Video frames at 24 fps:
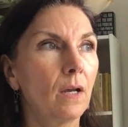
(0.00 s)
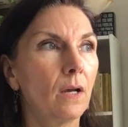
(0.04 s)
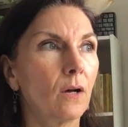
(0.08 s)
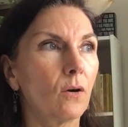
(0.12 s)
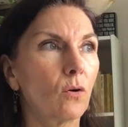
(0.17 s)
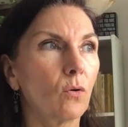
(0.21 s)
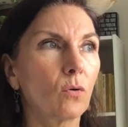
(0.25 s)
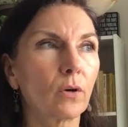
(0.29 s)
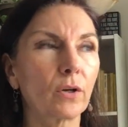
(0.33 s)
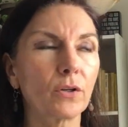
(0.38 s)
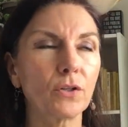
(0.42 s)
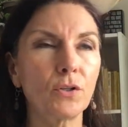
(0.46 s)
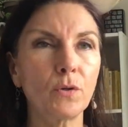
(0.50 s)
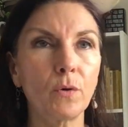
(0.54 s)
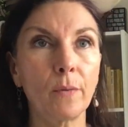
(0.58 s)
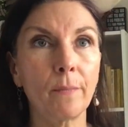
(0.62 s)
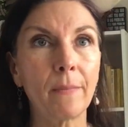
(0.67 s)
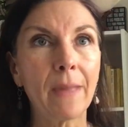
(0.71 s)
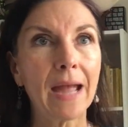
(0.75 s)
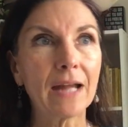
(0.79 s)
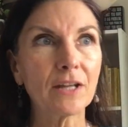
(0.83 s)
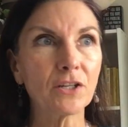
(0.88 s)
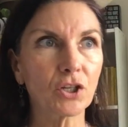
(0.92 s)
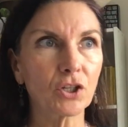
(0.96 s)
or do a
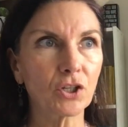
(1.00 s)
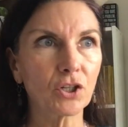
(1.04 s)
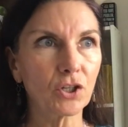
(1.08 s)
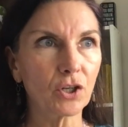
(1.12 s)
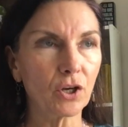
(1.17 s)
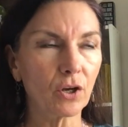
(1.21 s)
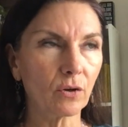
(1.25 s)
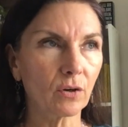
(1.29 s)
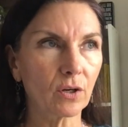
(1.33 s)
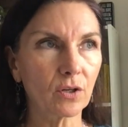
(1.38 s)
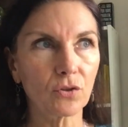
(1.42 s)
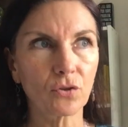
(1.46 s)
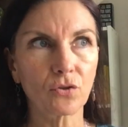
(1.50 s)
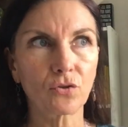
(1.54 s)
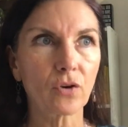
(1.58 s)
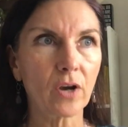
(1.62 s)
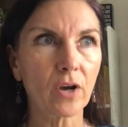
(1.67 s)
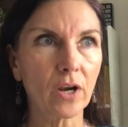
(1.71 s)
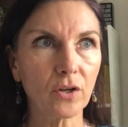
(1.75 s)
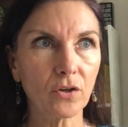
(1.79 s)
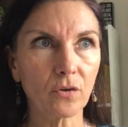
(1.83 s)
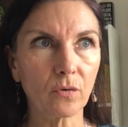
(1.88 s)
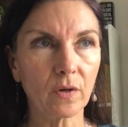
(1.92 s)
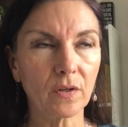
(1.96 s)
magic show because you're
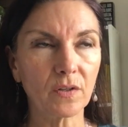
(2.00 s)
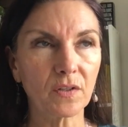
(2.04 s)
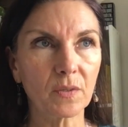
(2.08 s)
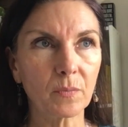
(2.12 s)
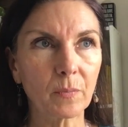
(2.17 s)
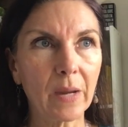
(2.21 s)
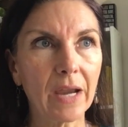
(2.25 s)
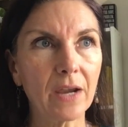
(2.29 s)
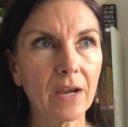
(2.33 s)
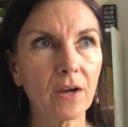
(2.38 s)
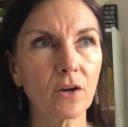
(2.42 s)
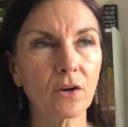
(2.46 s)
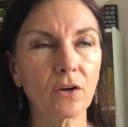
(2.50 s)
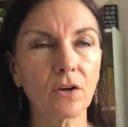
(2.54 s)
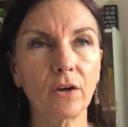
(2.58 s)
trying to inspire.